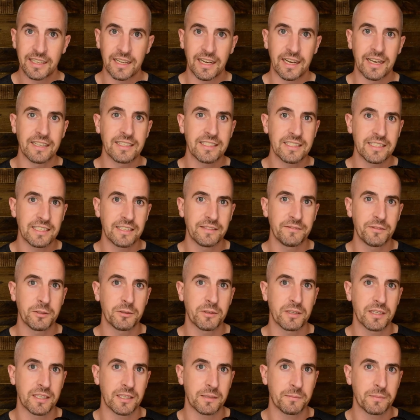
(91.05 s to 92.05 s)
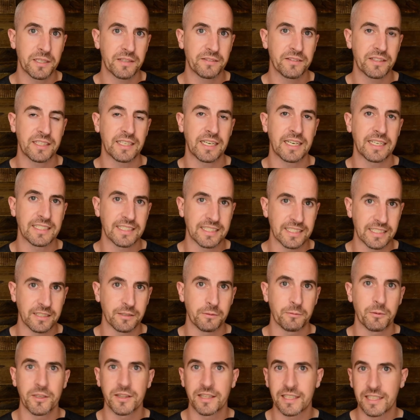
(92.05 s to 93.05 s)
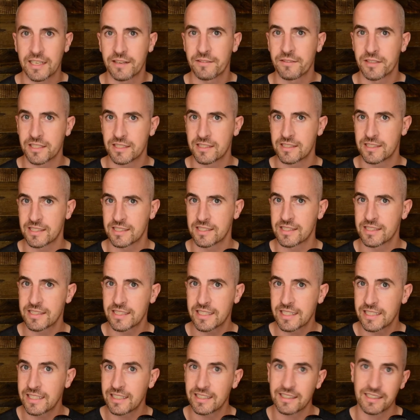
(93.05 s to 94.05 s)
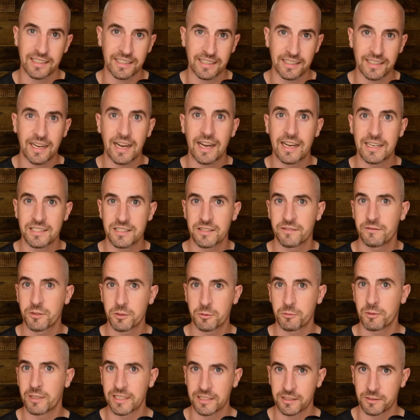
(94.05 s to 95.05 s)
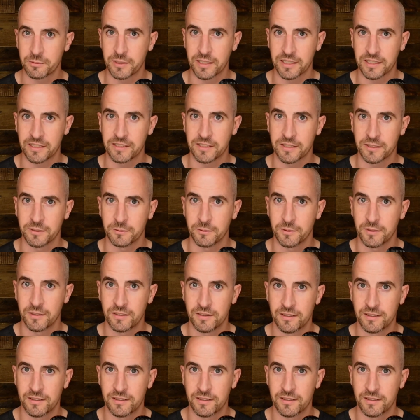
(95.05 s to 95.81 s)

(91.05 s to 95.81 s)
and to give you a little bit of an idea what the evidence is saying as of 2022.